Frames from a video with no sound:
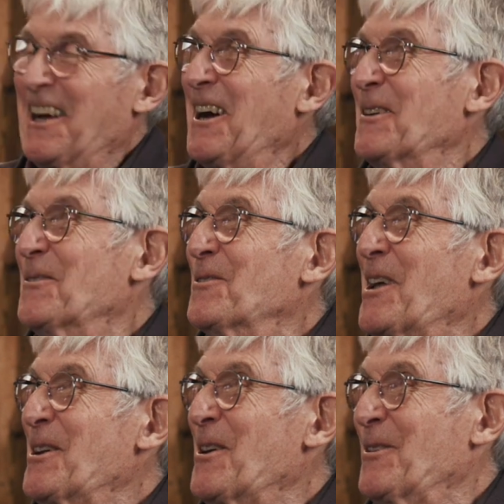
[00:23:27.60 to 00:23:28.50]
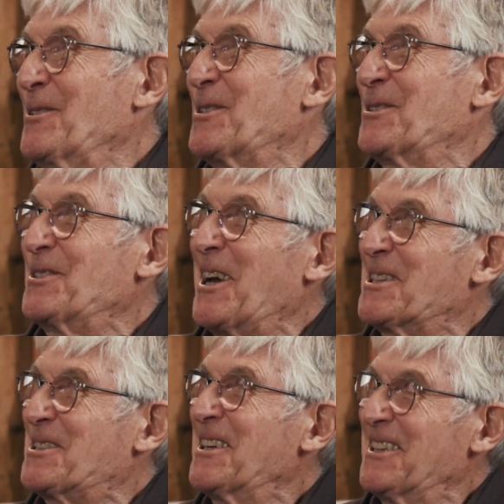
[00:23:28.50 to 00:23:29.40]
And all that nonsense.
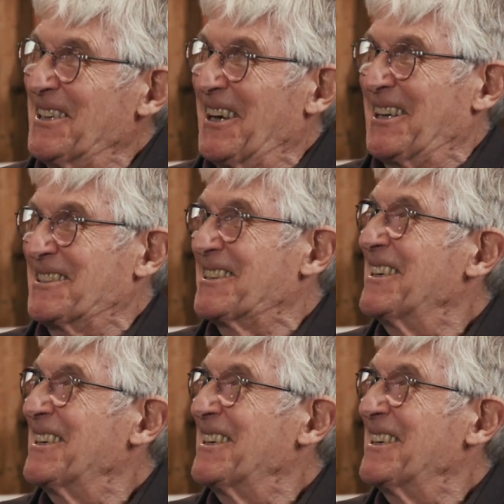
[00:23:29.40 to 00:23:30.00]
Yes, yes.